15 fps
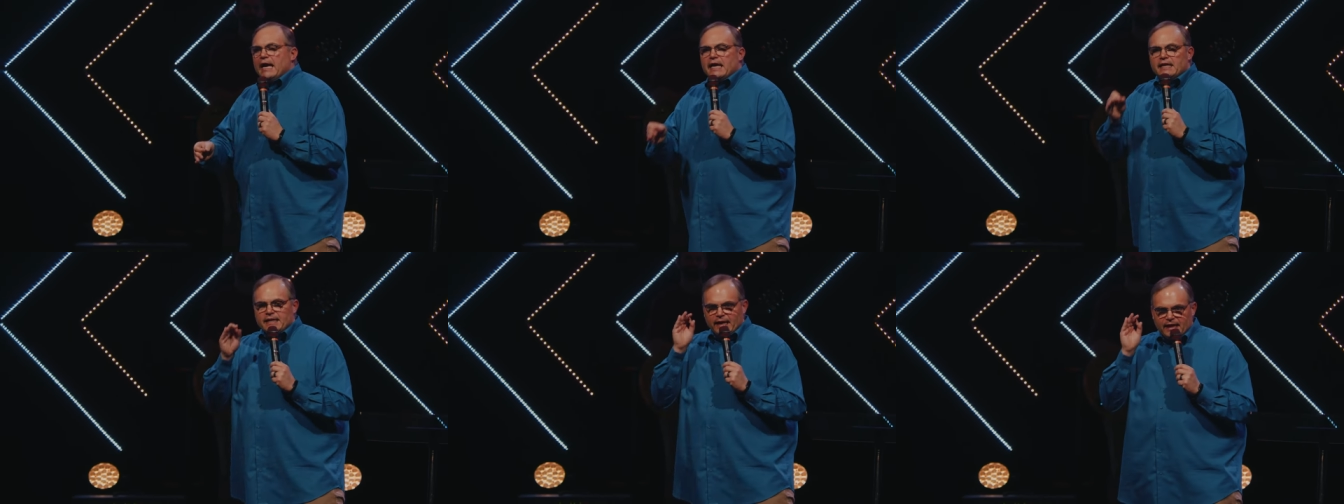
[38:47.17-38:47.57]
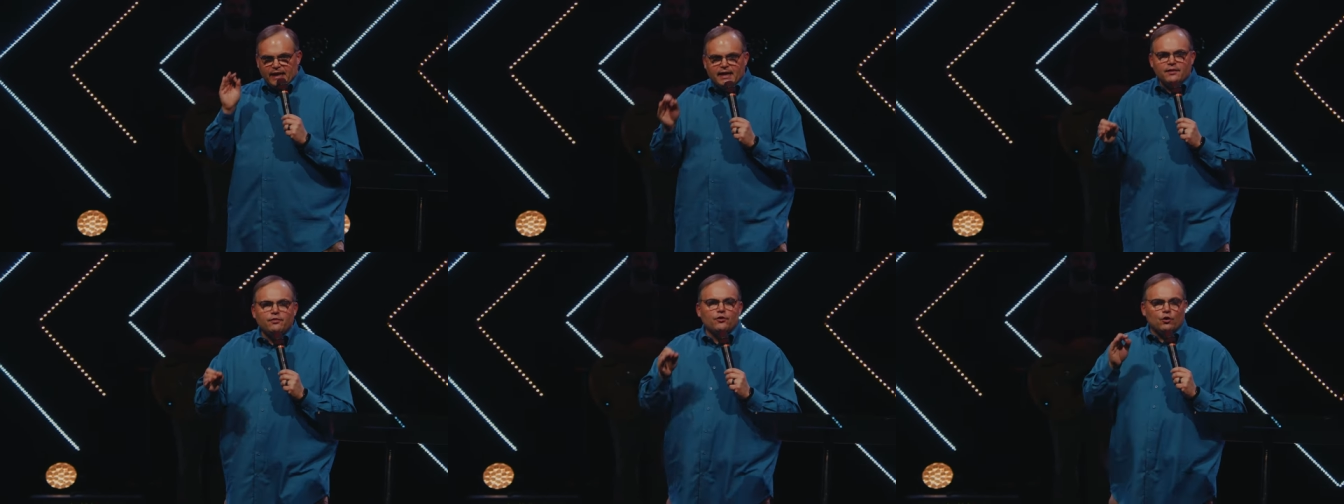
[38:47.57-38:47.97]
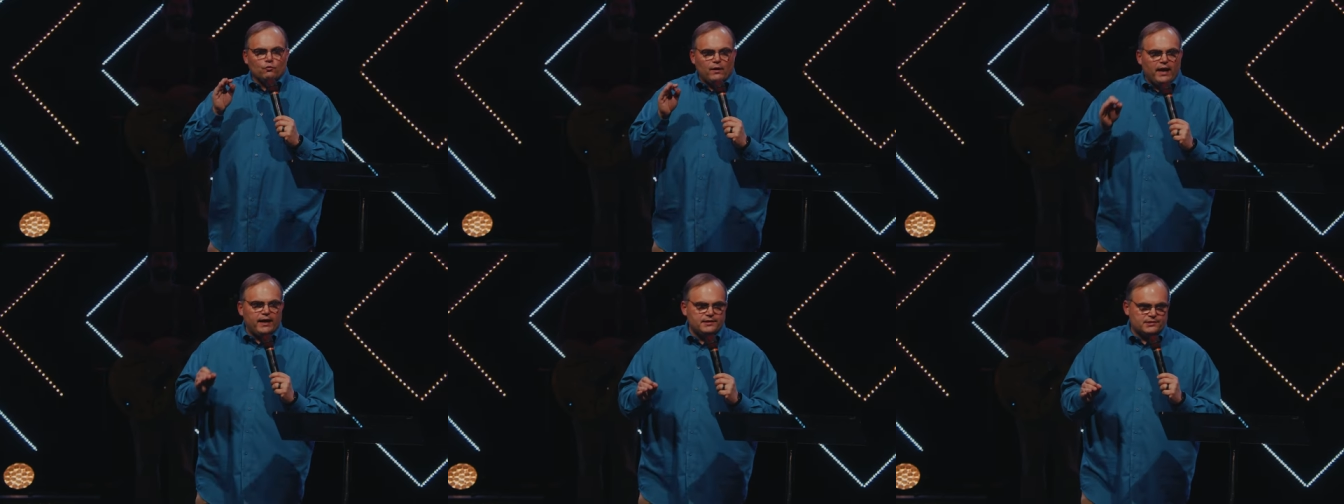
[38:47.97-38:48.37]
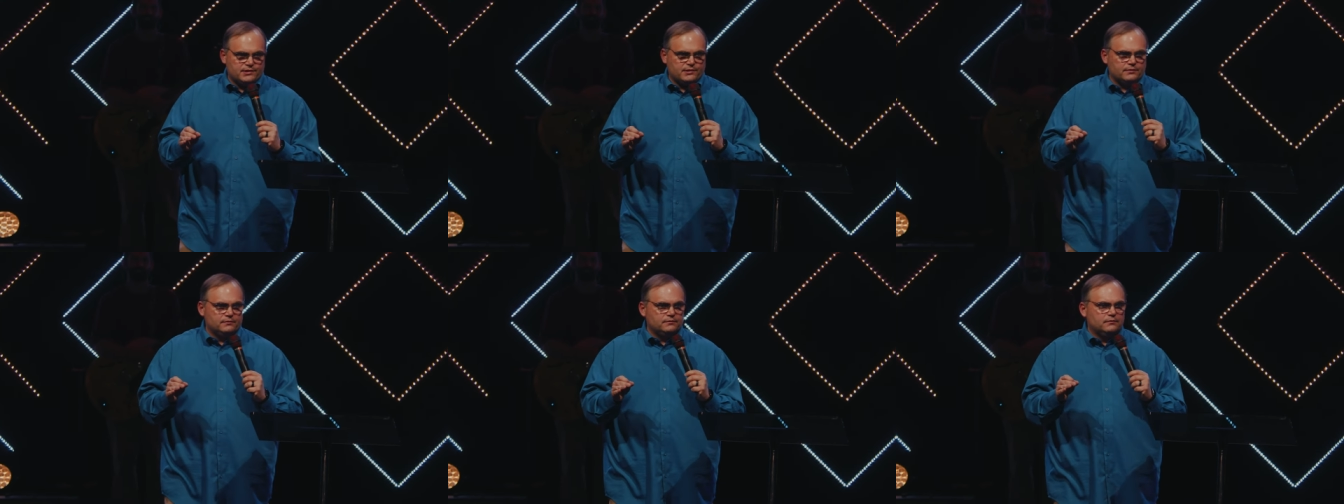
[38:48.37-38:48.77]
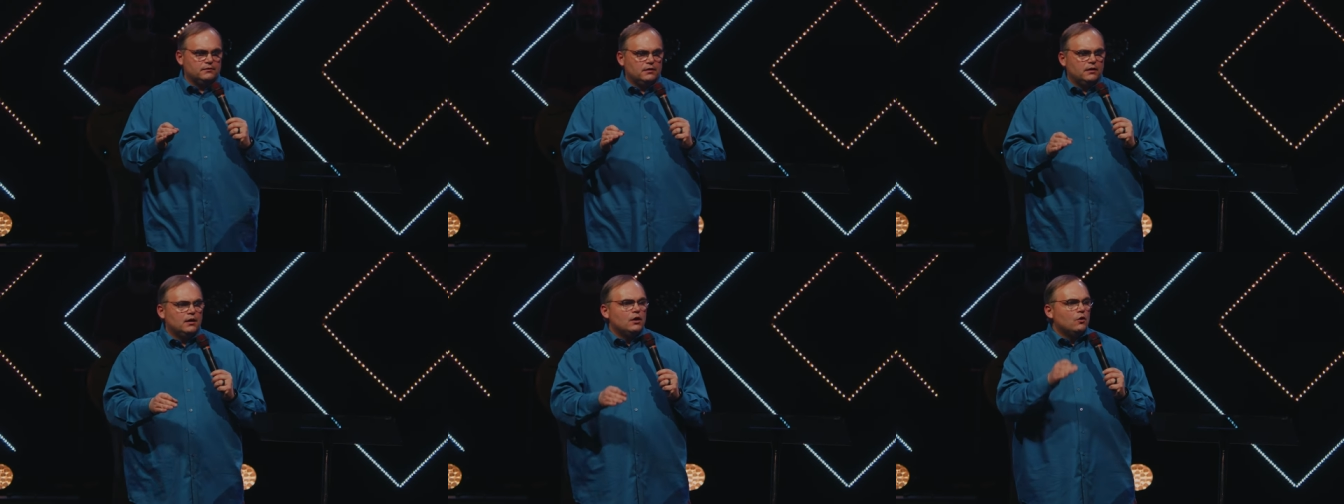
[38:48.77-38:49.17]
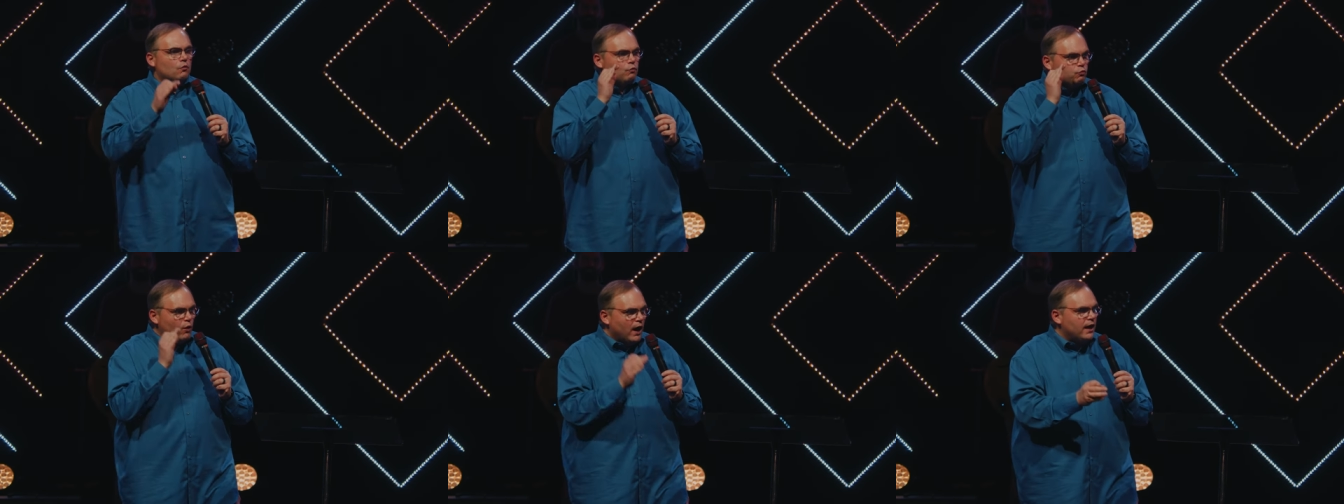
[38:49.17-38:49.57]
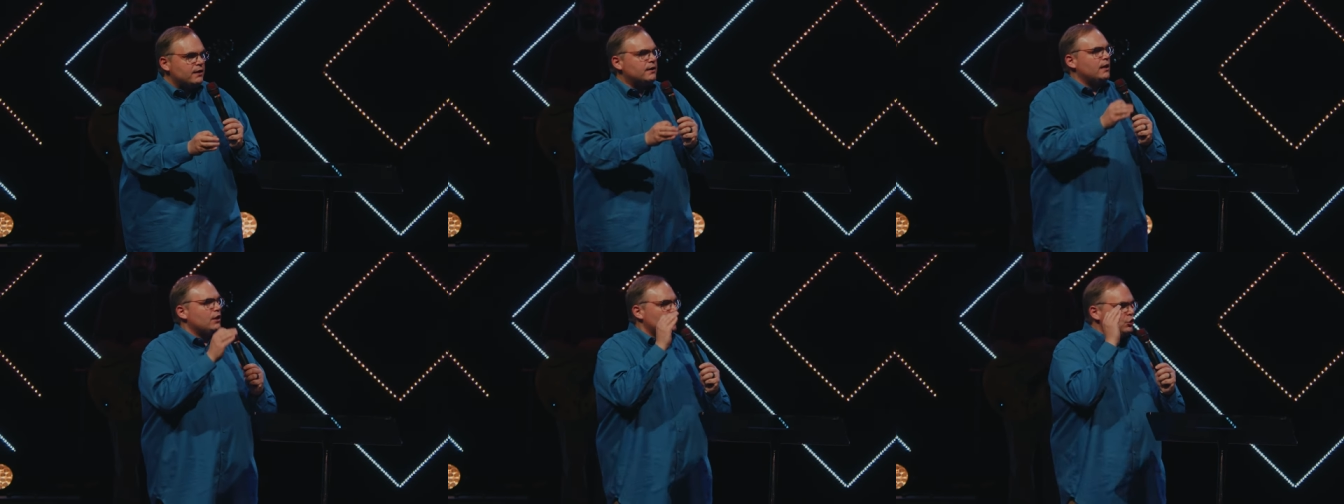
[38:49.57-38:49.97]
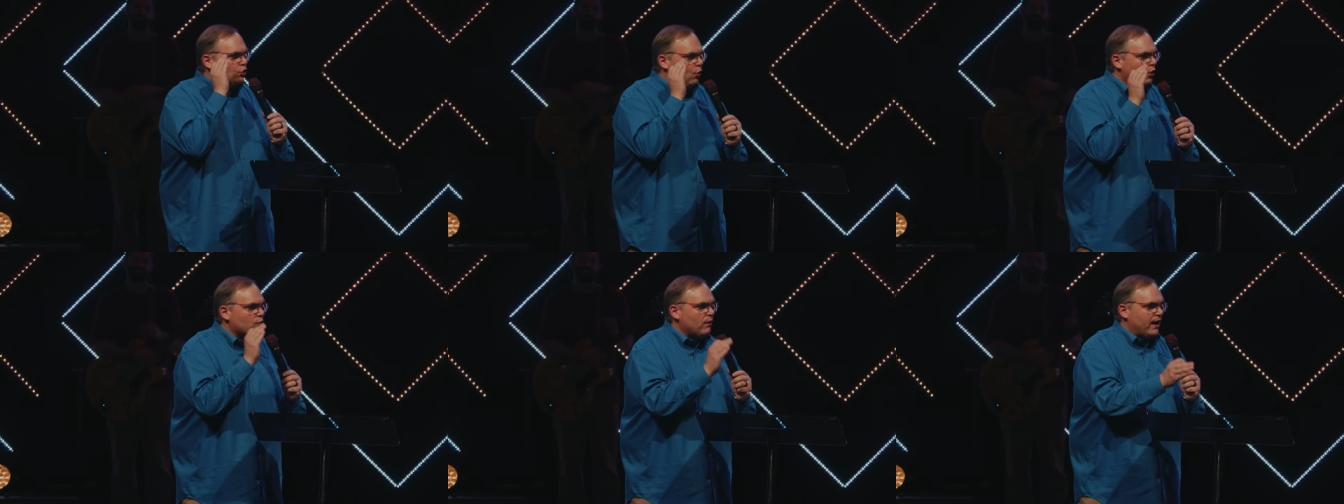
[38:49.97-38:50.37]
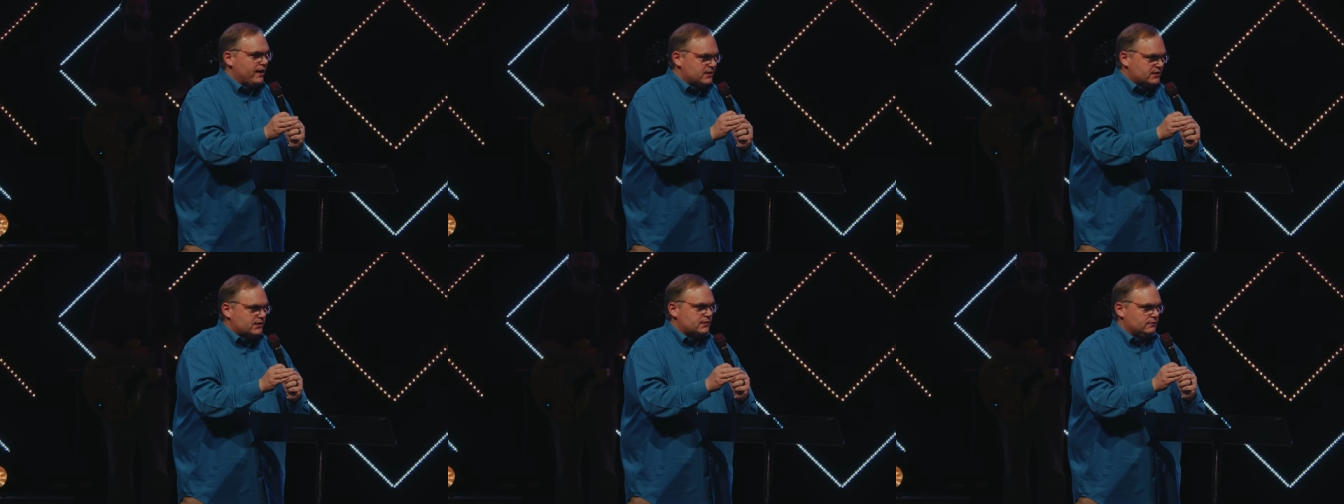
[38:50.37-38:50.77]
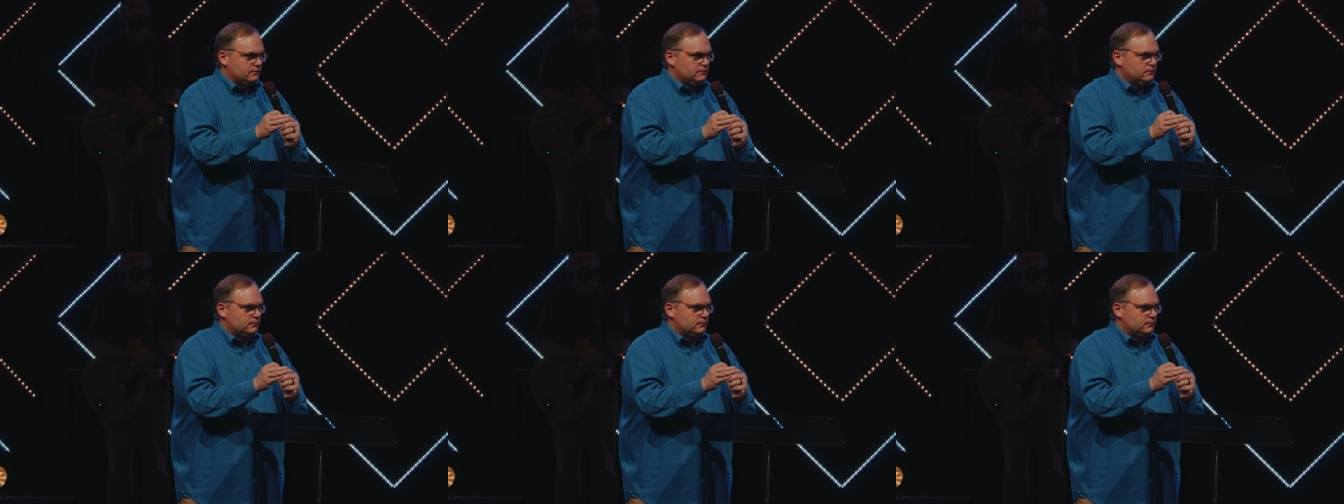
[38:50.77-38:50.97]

Get in the race, run your race,